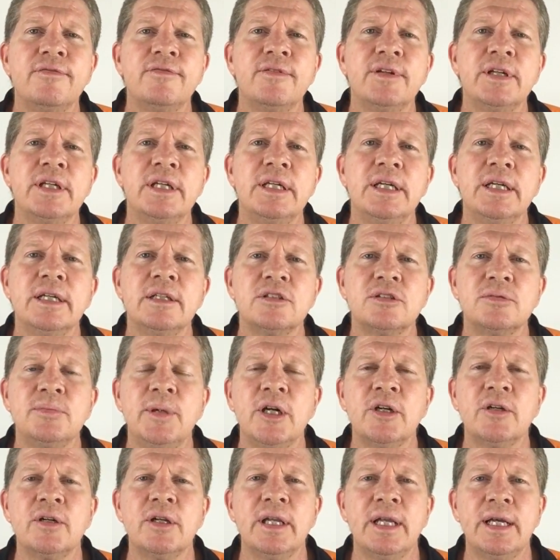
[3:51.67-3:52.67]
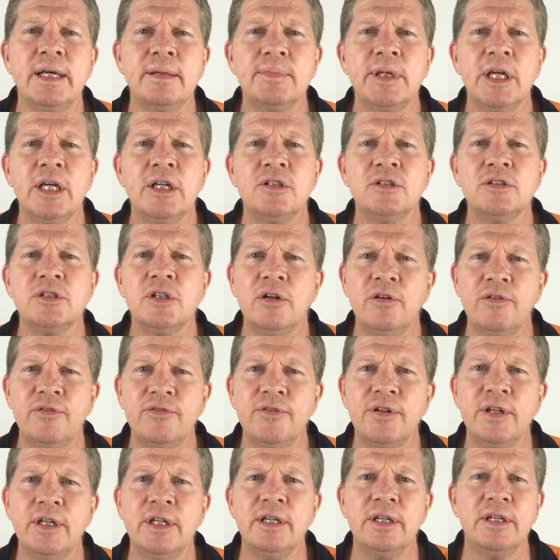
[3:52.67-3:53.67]
the smoke alarm goes
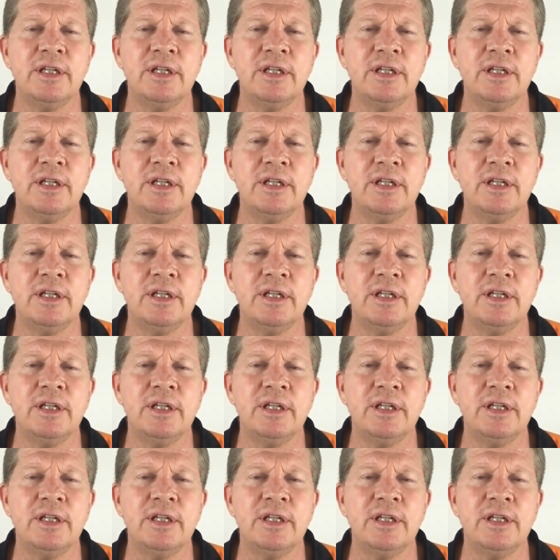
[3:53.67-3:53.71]
off,